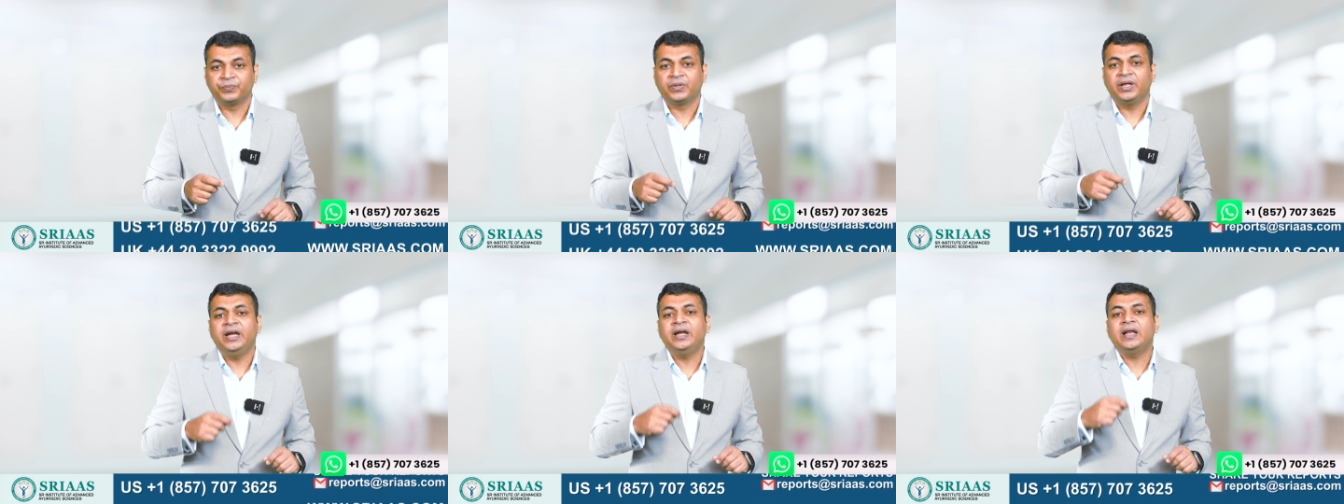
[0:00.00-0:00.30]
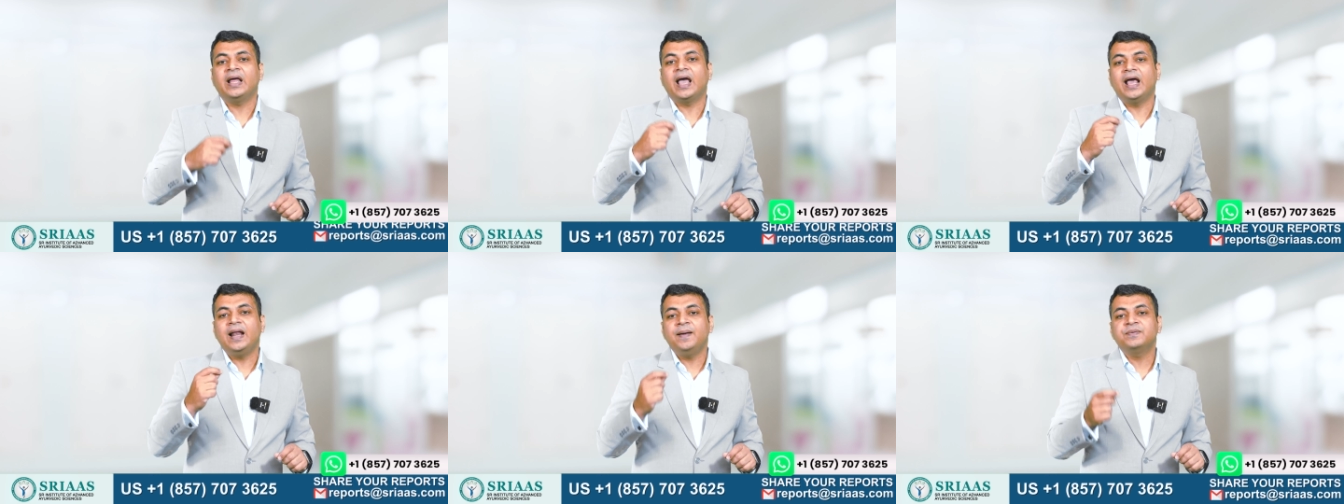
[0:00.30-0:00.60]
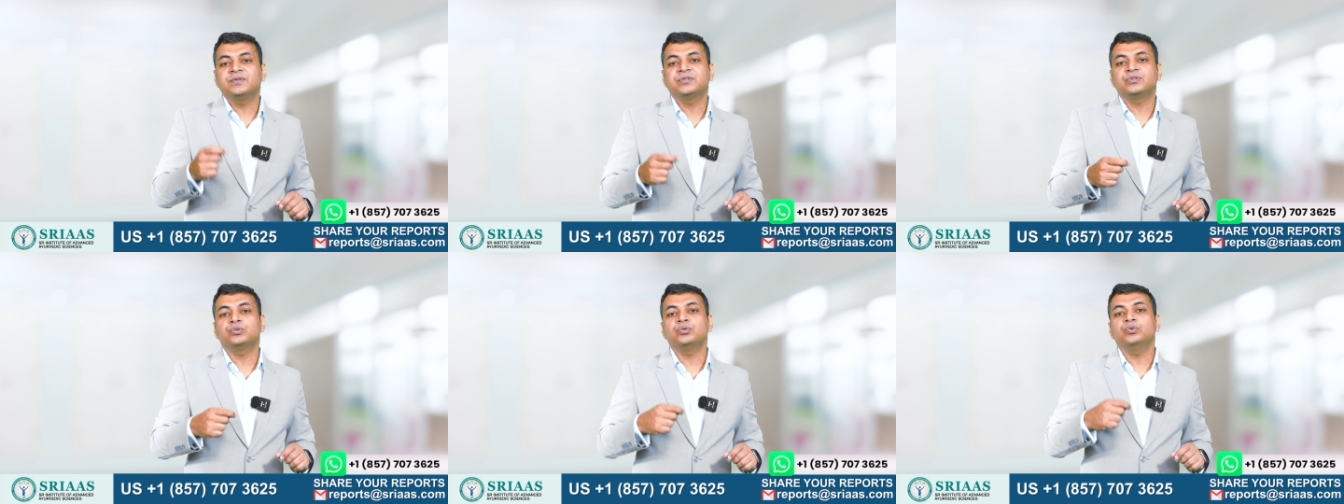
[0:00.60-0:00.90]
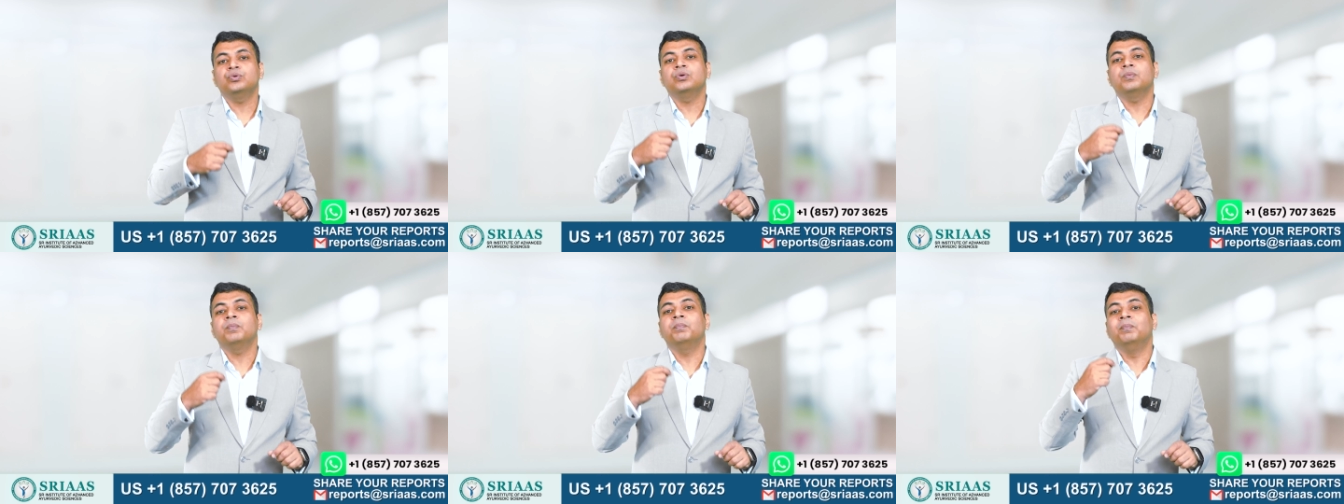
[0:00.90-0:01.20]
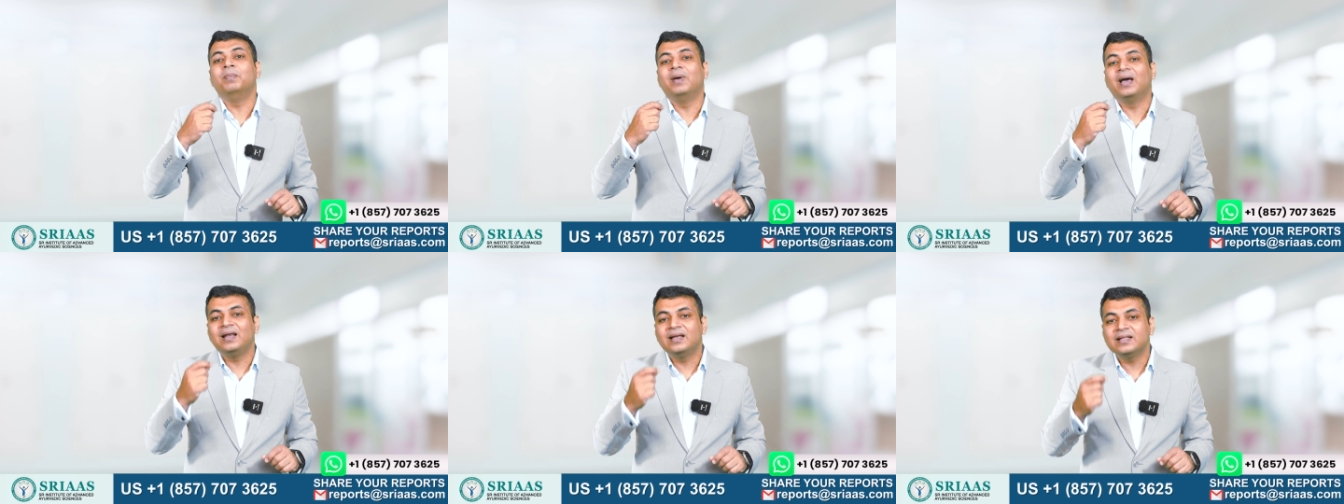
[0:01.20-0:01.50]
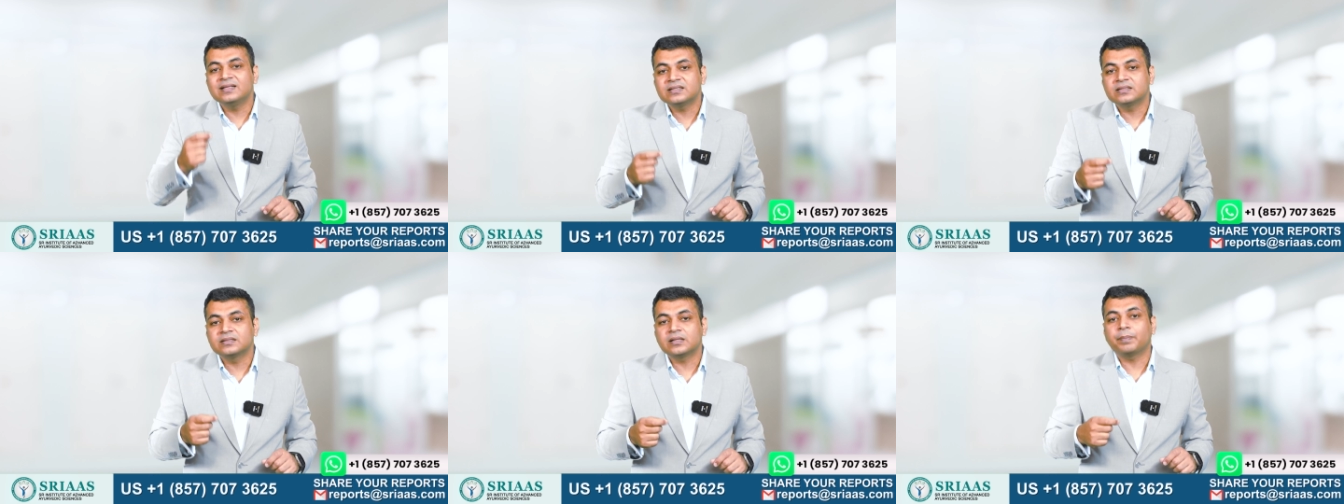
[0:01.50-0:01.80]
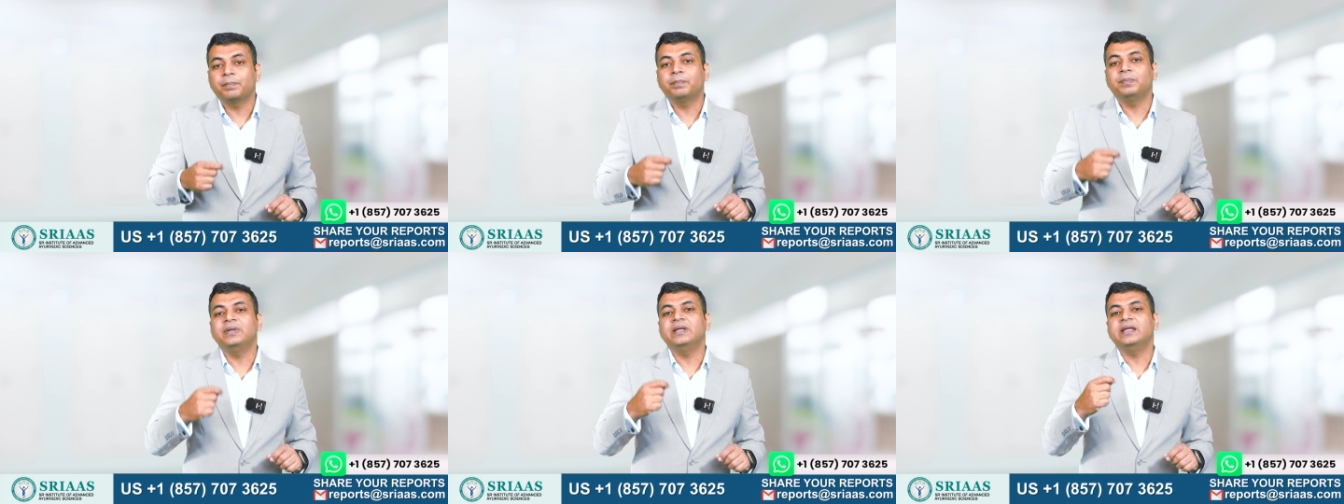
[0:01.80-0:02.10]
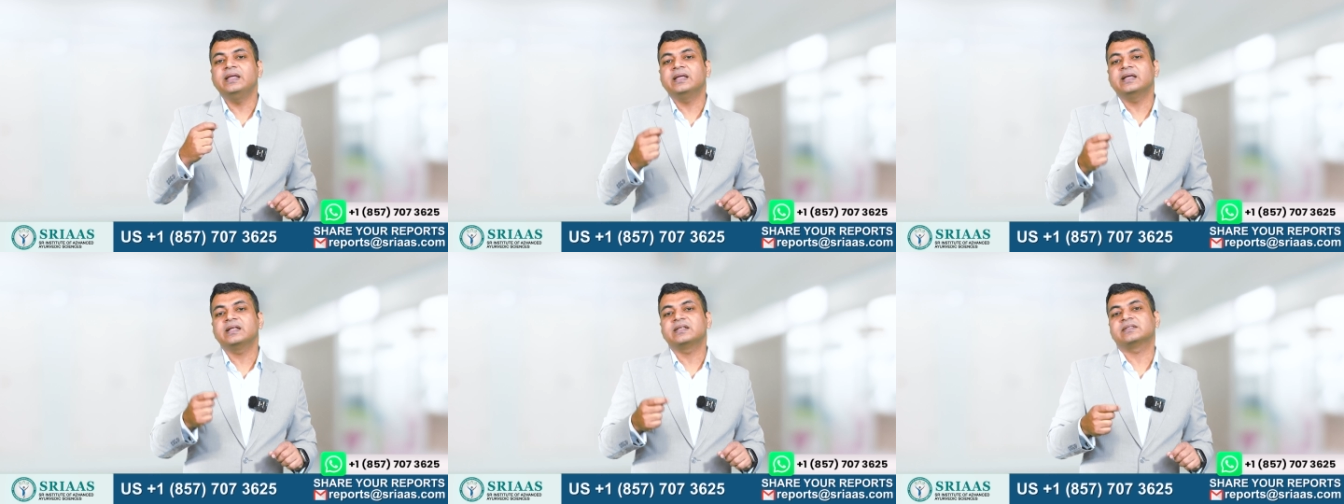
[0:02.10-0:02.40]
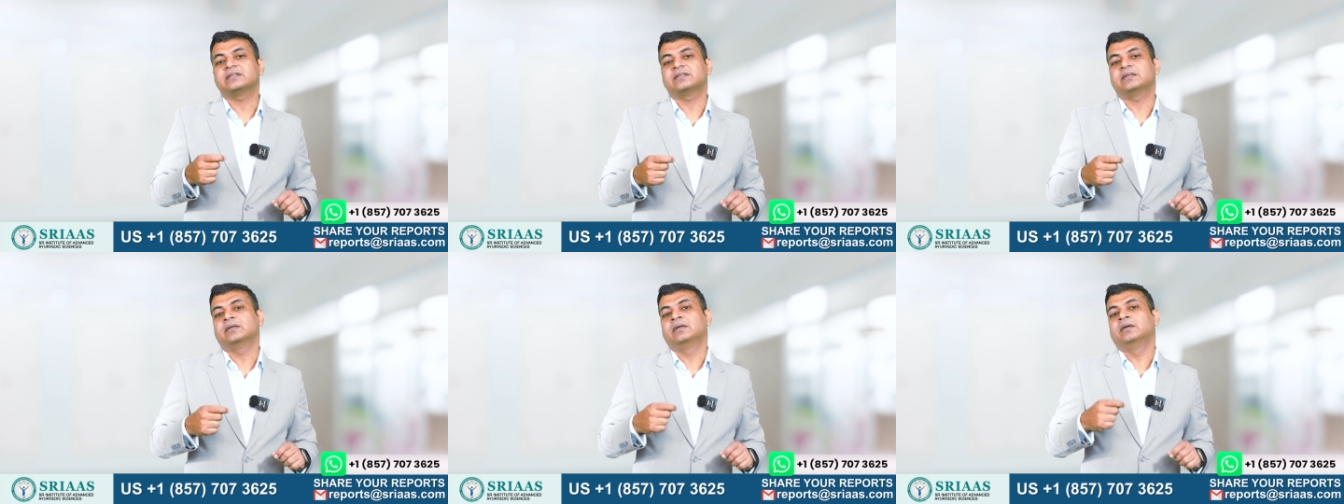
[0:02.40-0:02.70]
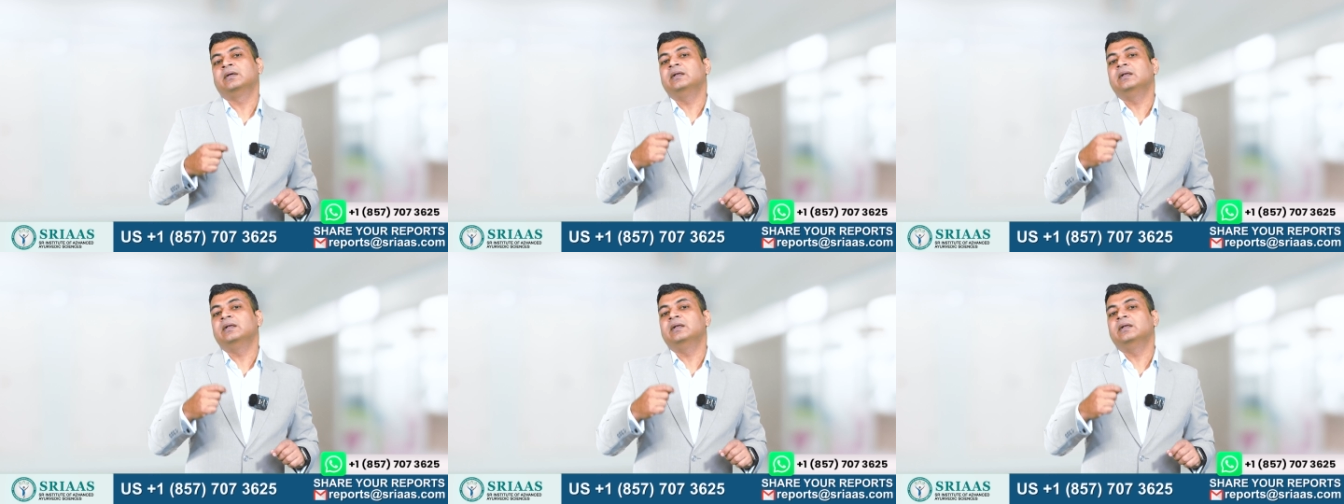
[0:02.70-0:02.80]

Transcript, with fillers: it helps to balance the pH